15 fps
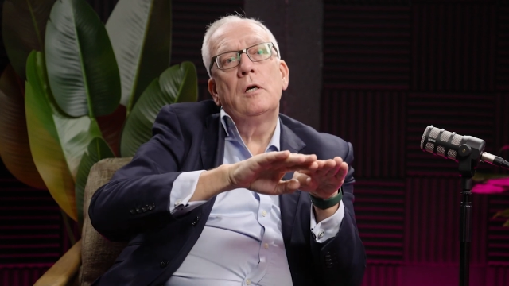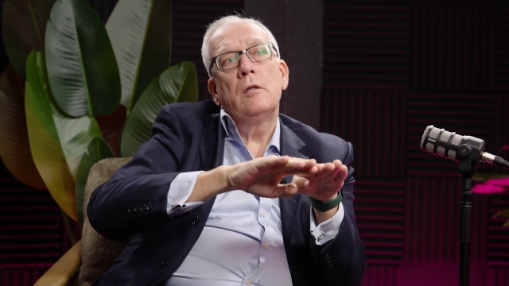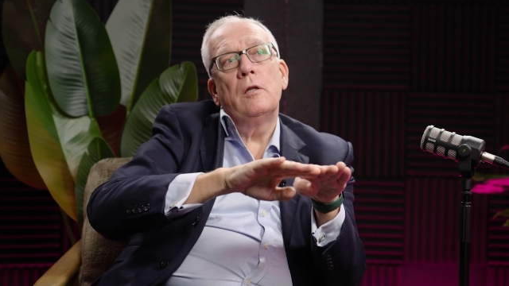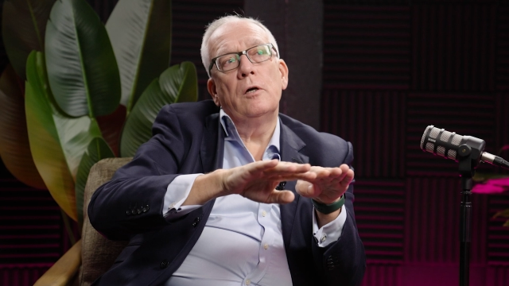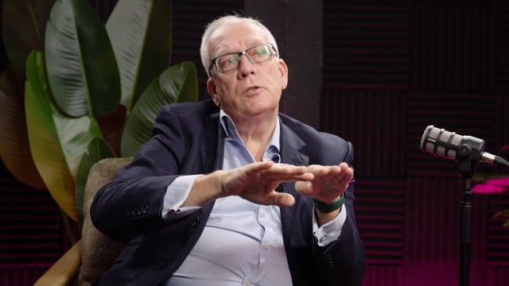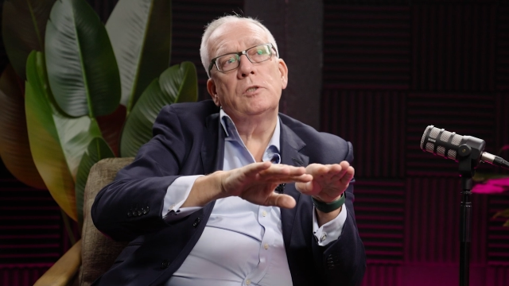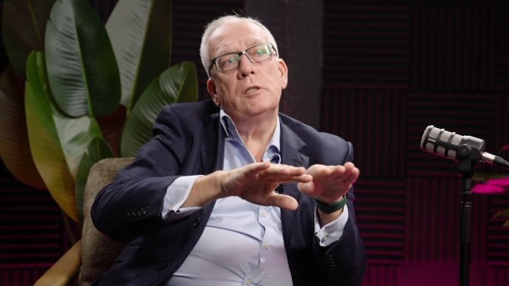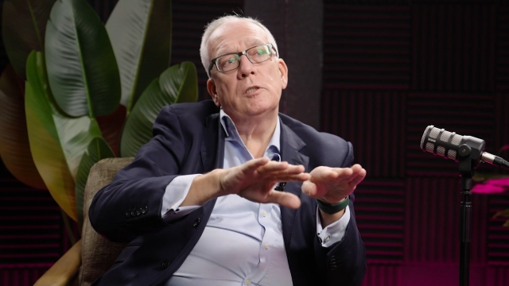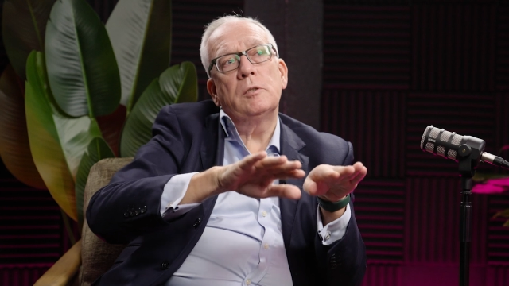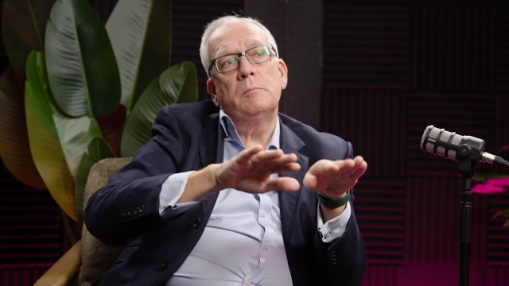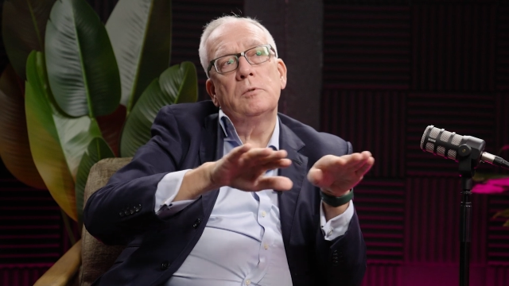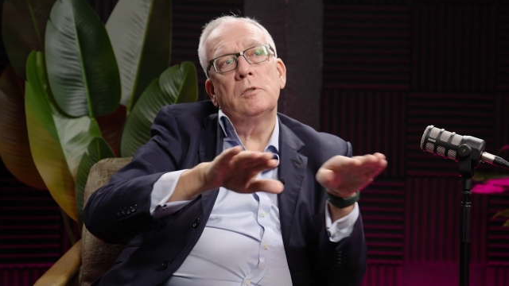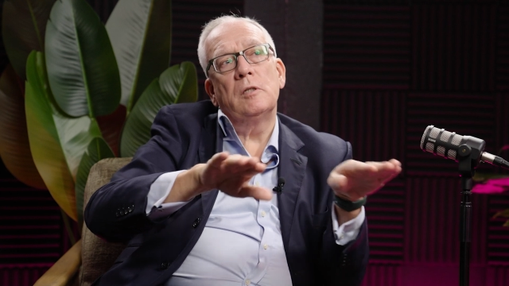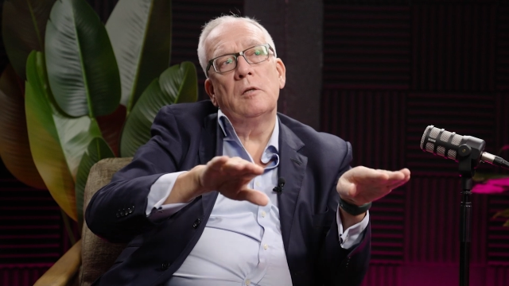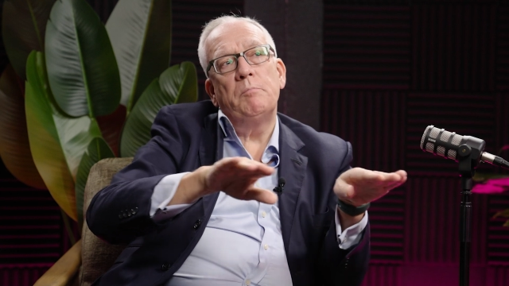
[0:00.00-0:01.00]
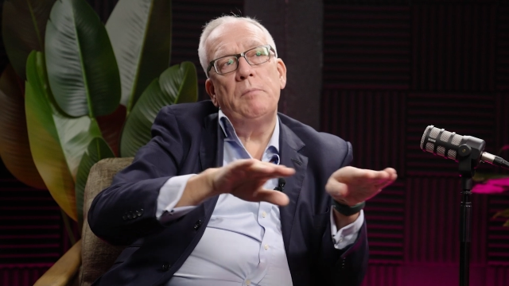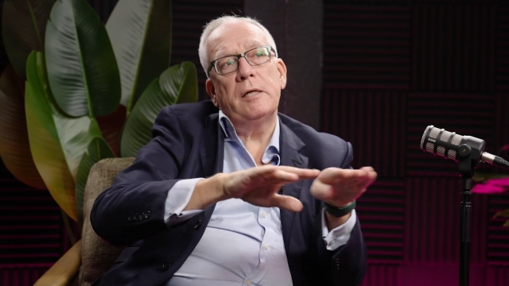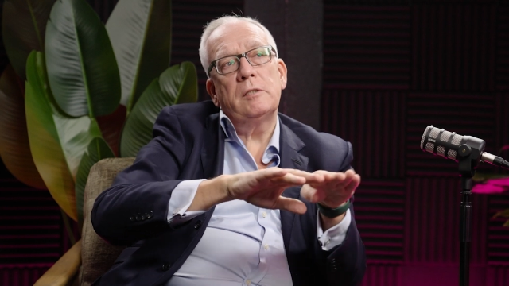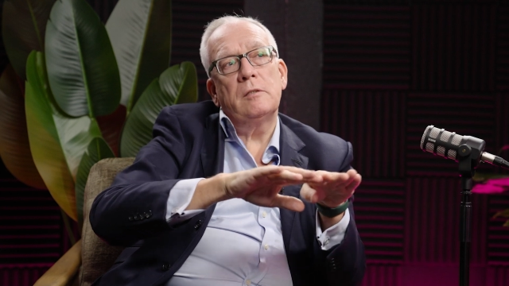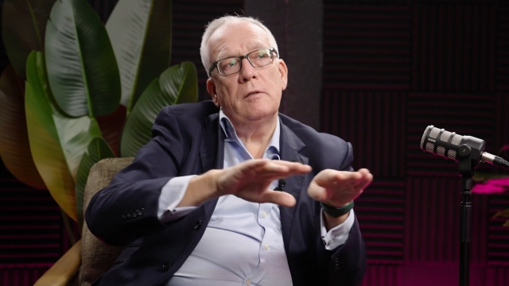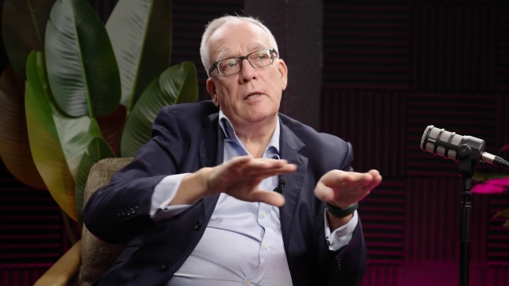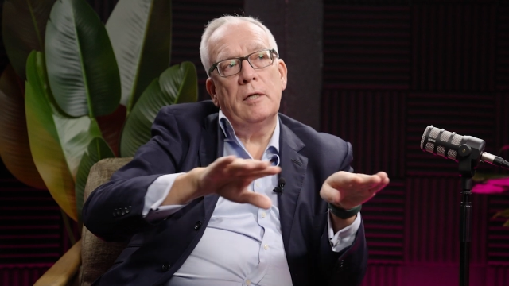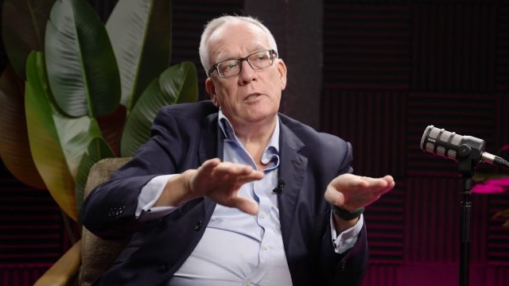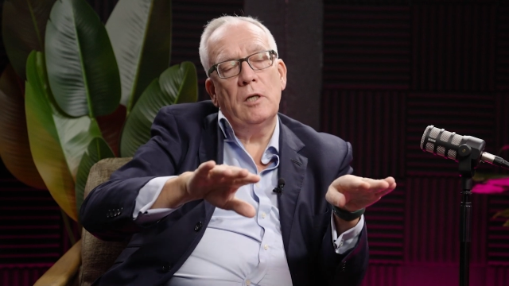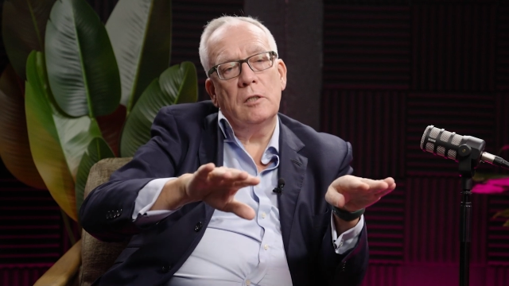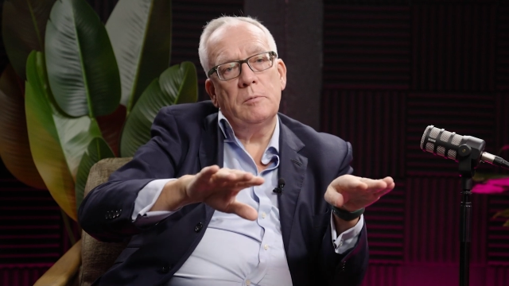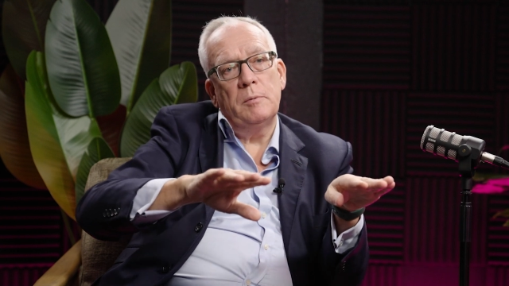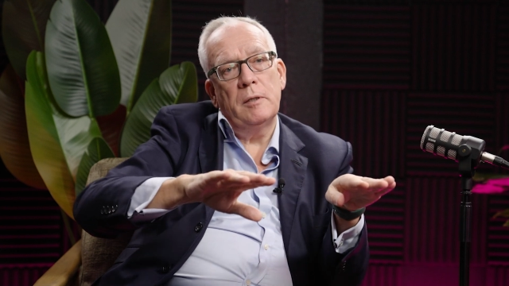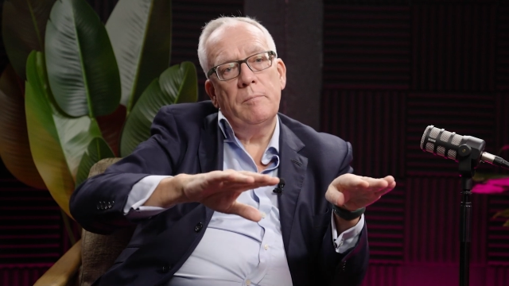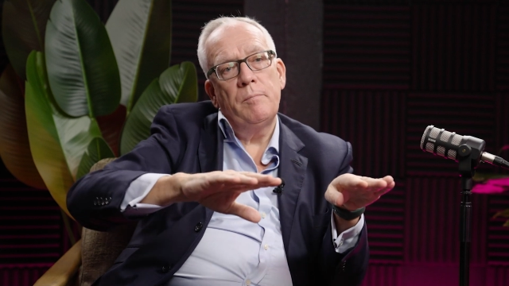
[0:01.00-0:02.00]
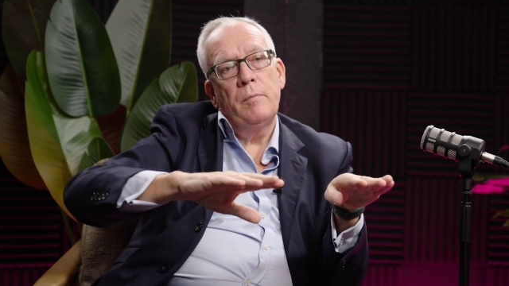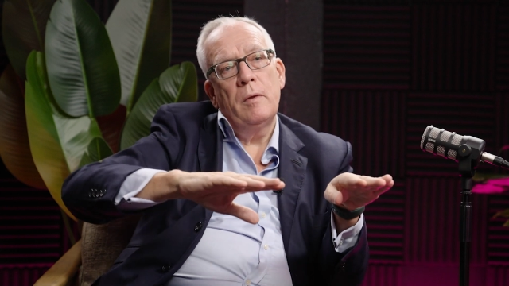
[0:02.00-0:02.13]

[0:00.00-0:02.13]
those systems to the best of their judgment.